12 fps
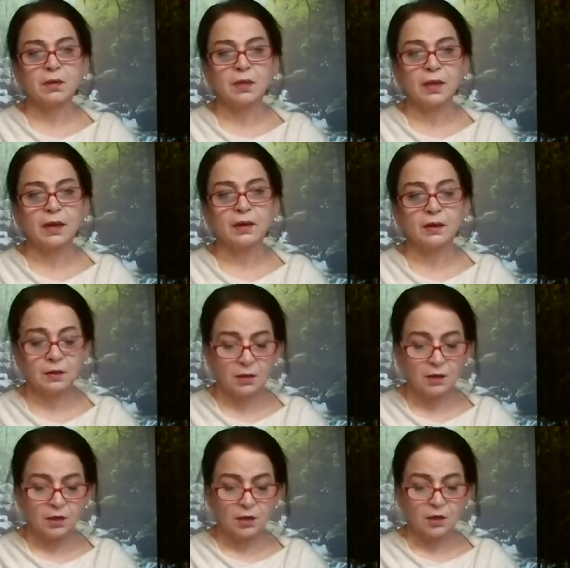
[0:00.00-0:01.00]
head
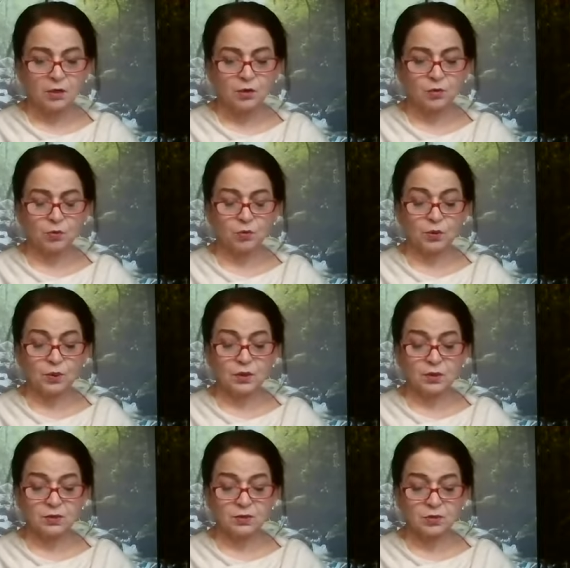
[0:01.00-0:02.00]
two
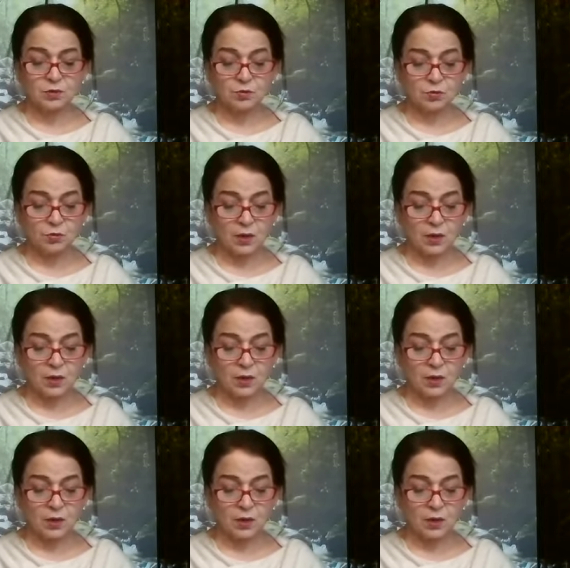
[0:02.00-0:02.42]
ears, two